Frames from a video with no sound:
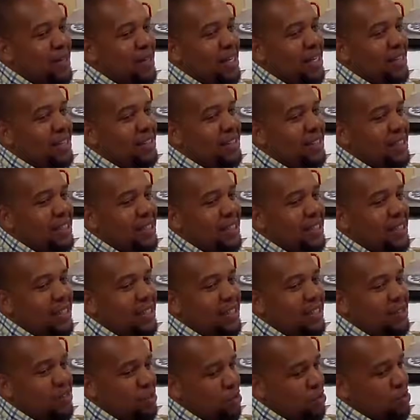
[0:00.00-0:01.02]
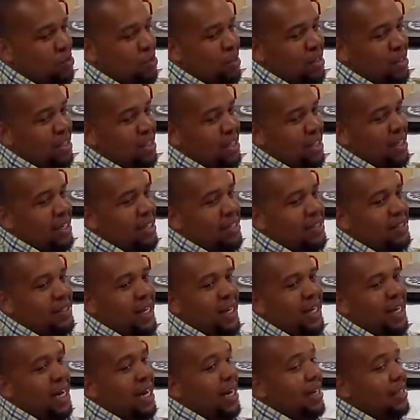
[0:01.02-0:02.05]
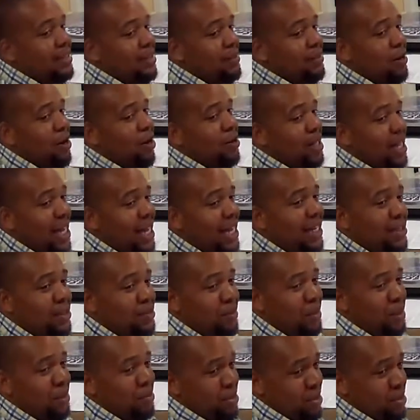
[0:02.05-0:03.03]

there's two more. There is a concept called the 80-20